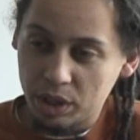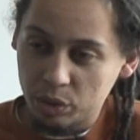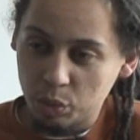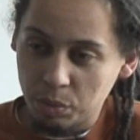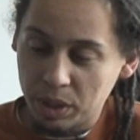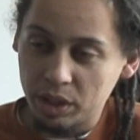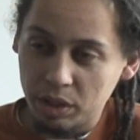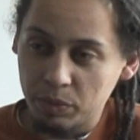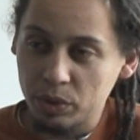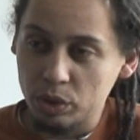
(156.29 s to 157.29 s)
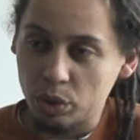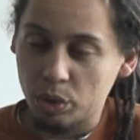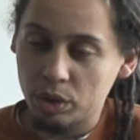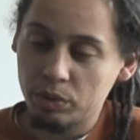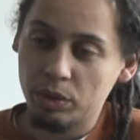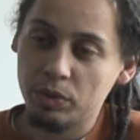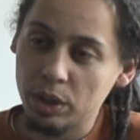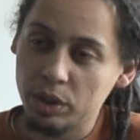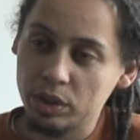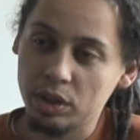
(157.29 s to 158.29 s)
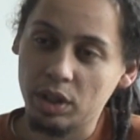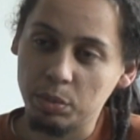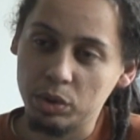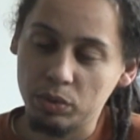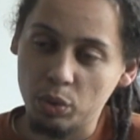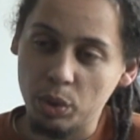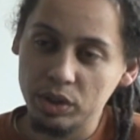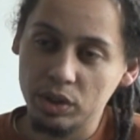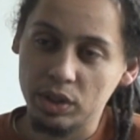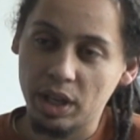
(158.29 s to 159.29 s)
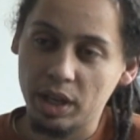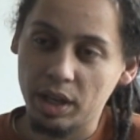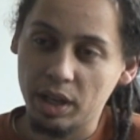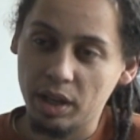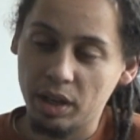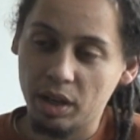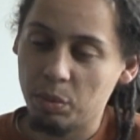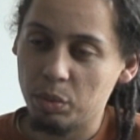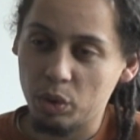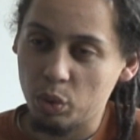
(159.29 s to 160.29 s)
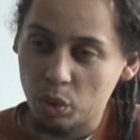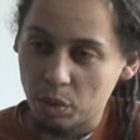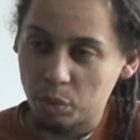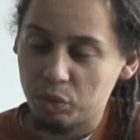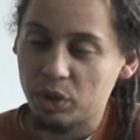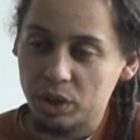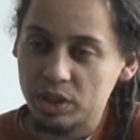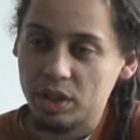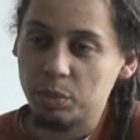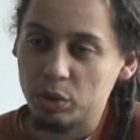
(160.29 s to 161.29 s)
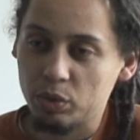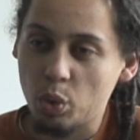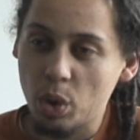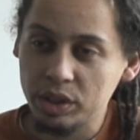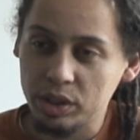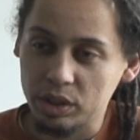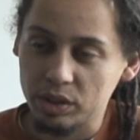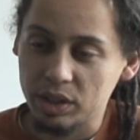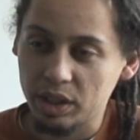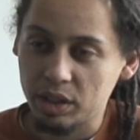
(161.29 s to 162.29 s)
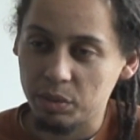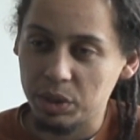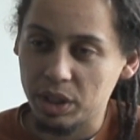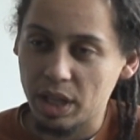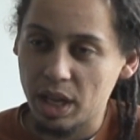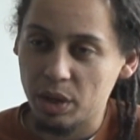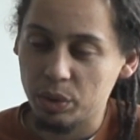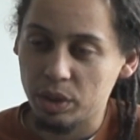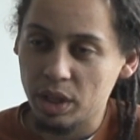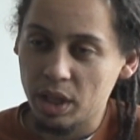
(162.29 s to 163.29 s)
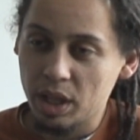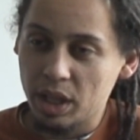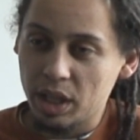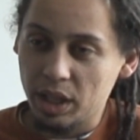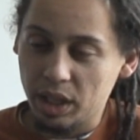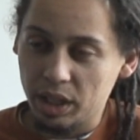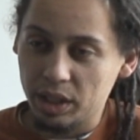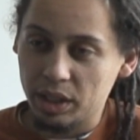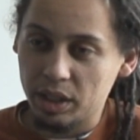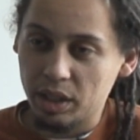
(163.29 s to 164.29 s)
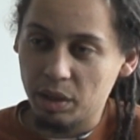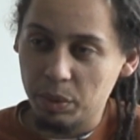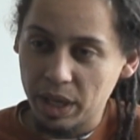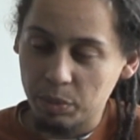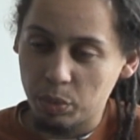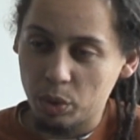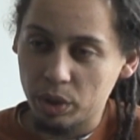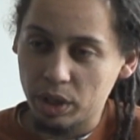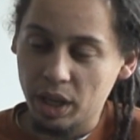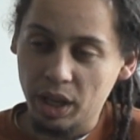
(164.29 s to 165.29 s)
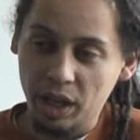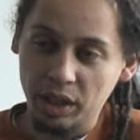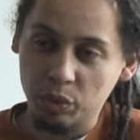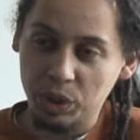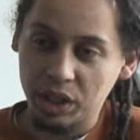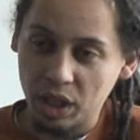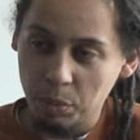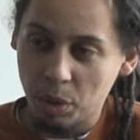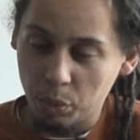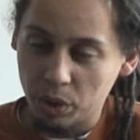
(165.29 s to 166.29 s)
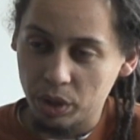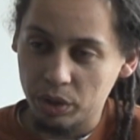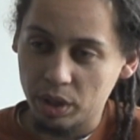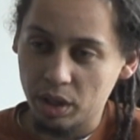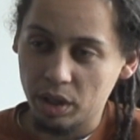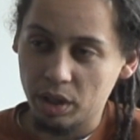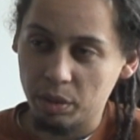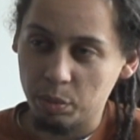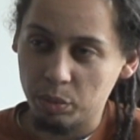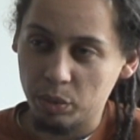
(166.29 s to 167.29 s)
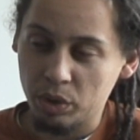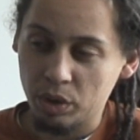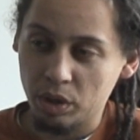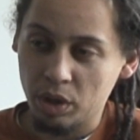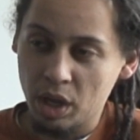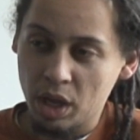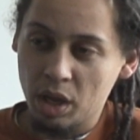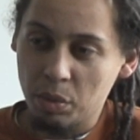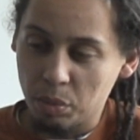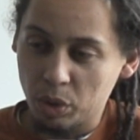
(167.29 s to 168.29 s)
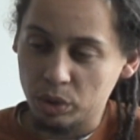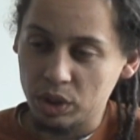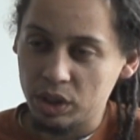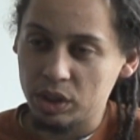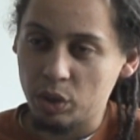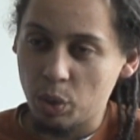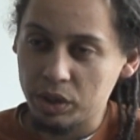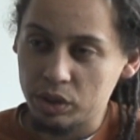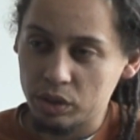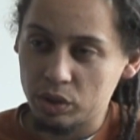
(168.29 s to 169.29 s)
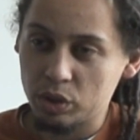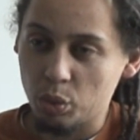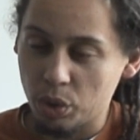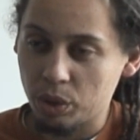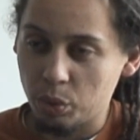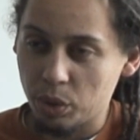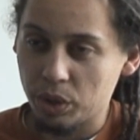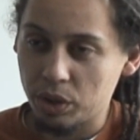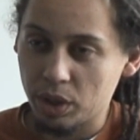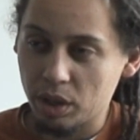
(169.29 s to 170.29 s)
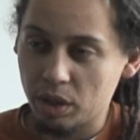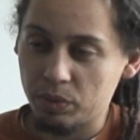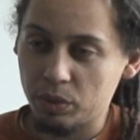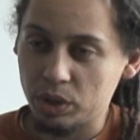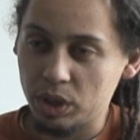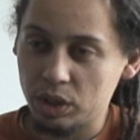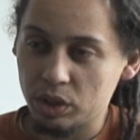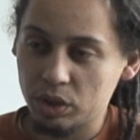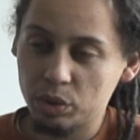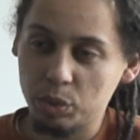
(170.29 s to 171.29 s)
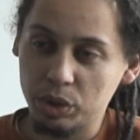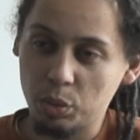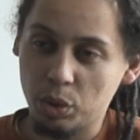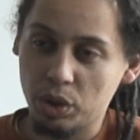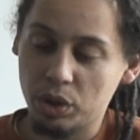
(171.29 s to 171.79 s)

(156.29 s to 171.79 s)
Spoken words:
is we made an inventory of the various types of quizzes that, various types of questions that can be allowed in Blackboard, and we came up with the most easy questions to work with for teachers, which were